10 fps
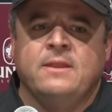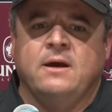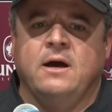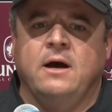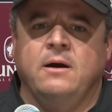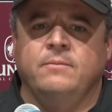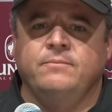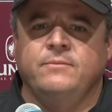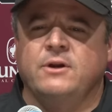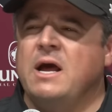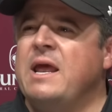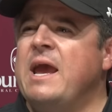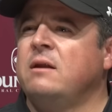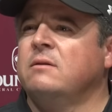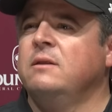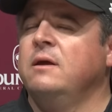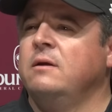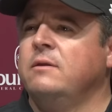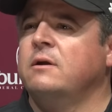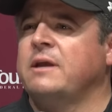you're not handling
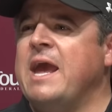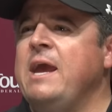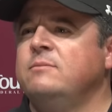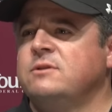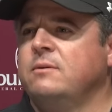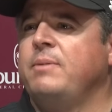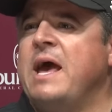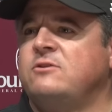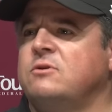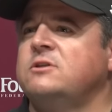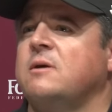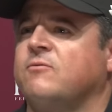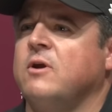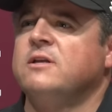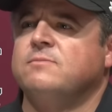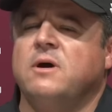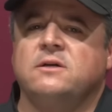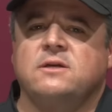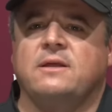their games and the pass rush up front as much.